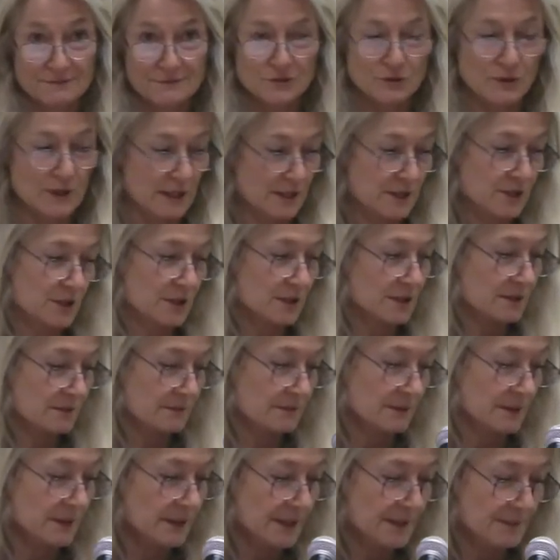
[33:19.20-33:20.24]

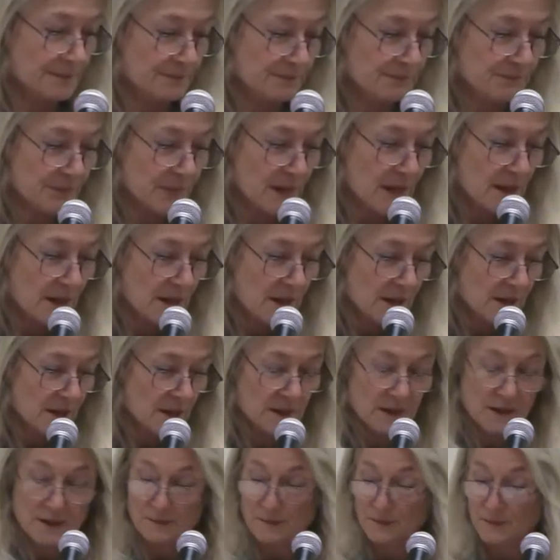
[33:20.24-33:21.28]
tragically.
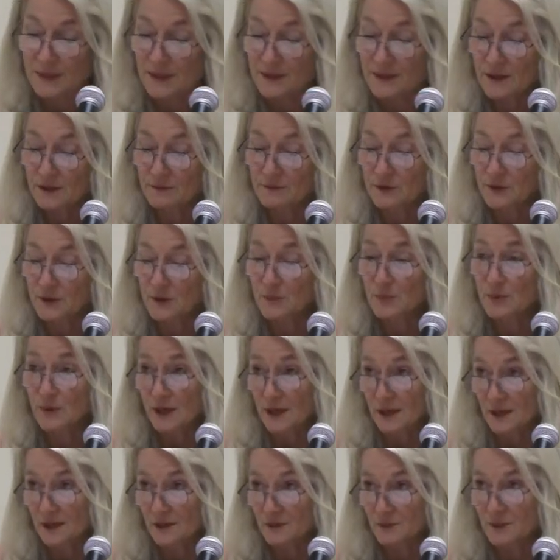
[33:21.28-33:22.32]
But they're very
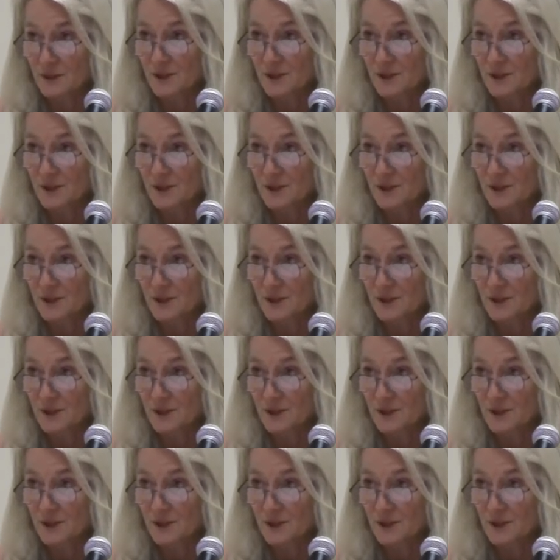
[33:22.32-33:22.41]
proud.